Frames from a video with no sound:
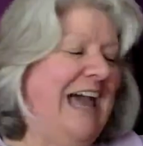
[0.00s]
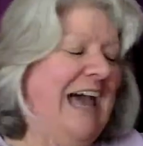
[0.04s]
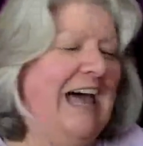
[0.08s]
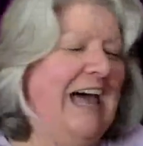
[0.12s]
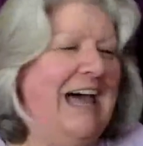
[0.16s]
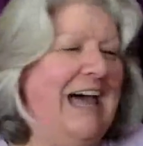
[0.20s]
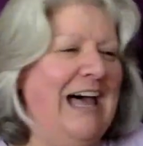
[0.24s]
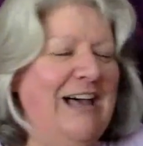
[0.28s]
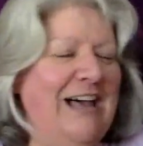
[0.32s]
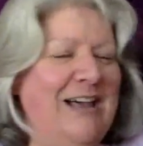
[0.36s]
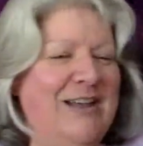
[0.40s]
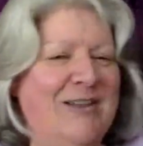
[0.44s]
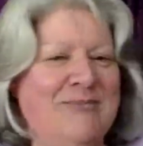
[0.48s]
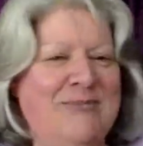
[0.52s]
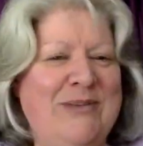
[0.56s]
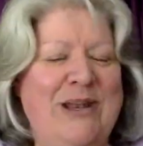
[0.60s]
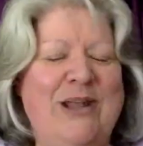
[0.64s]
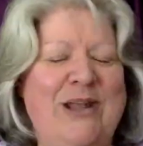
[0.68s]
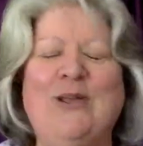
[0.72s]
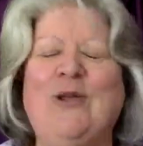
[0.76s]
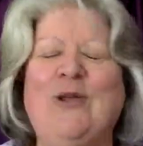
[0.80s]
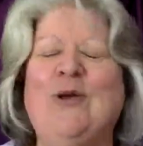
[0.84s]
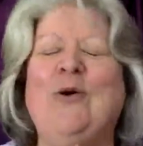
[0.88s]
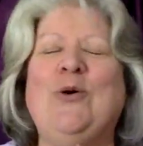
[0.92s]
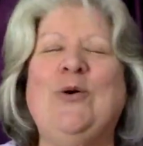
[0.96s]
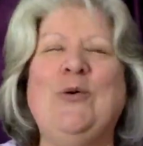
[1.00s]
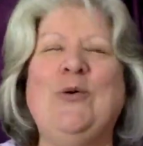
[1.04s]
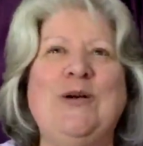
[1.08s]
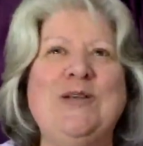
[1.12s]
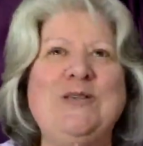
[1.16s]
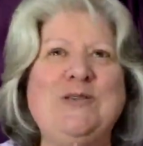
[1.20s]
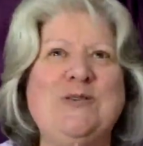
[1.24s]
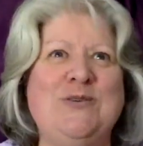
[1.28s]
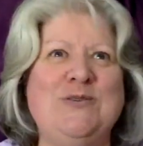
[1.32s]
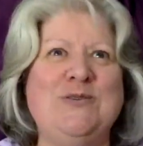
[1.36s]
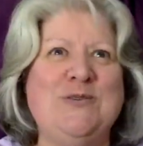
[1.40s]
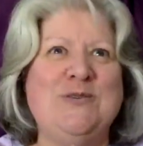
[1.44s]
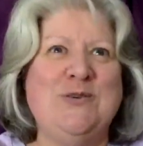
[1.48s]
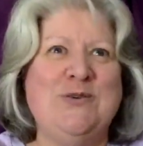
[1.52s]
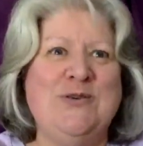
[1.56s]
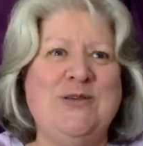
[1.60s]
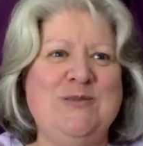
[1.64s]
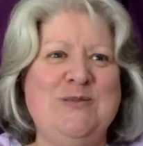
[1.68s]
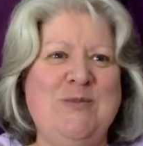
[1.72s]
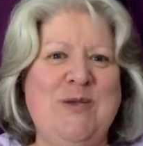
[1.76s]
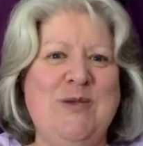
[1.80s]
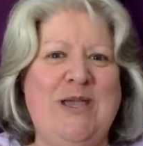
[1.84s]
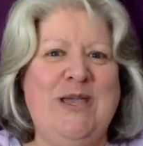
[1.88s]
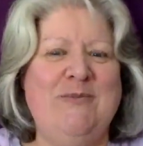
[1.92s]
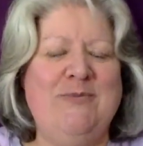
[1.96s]
But I always, always, always
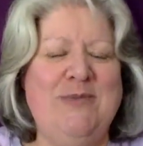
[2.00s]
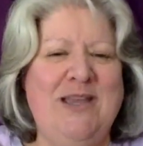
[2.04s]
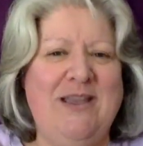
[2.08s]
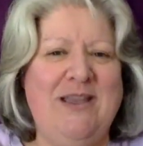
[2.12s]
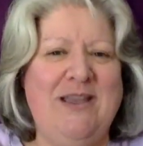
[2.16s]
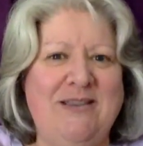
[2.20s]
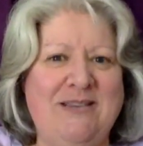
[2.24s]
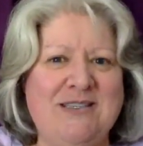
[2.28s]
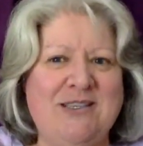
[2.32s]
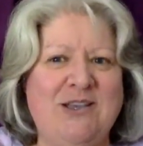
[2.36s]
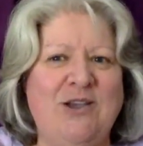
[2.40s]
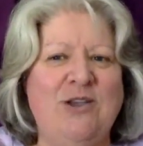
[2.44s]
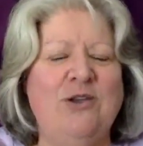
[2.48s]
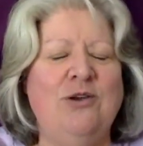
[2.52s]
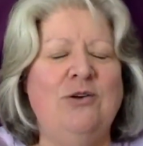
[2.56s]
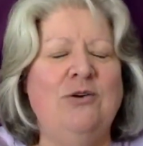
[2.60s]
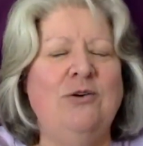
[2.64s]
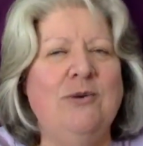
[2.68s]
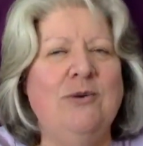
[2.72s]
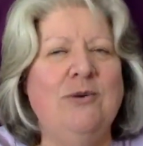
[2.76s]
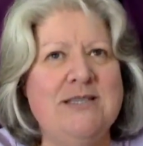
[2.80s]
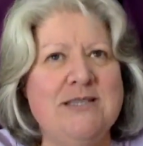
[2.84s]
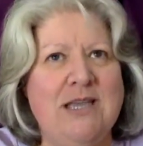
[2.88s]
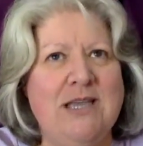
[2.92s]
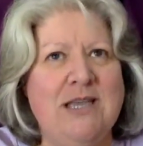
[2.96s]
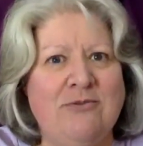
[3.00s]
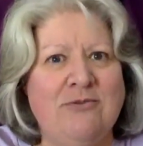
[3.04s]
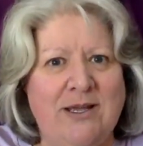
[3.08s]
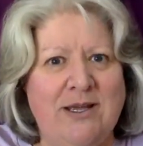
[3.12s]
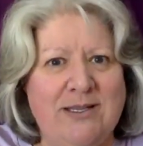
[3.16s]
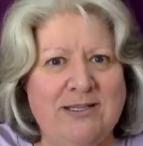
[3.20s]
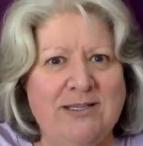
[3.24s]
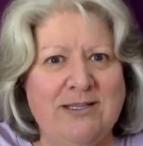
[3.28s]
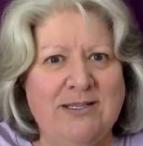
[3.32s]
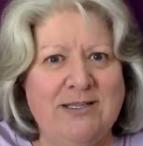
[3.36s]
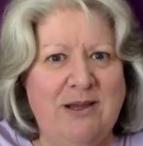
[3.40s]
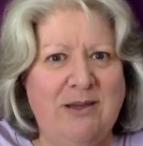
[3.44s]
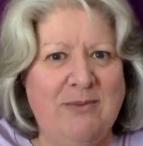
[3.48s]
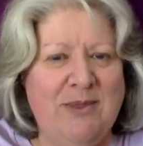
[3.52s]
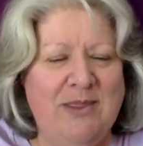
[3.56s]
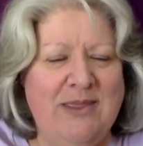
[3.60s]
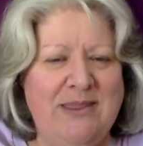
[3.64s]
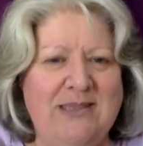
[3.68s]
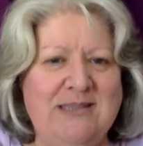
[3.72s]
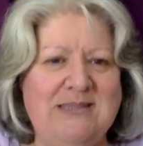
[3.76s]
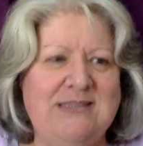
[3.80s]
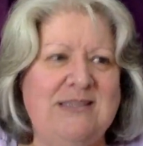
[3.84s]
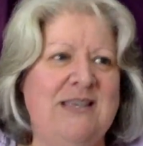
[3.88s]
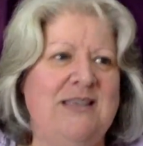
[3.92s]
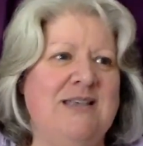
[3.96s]
pick up nuggets. I always get writer's cramp at
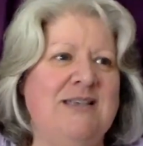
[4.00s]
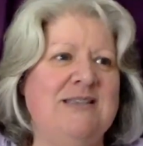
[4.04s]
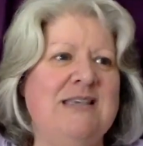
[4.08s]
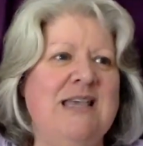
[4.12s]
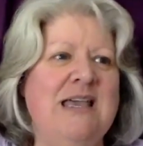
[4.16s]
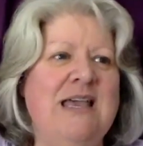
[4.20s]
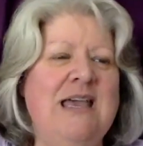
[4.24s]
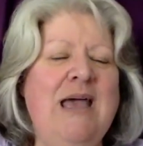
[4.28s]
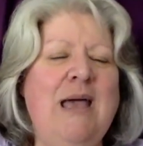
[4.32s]
these things.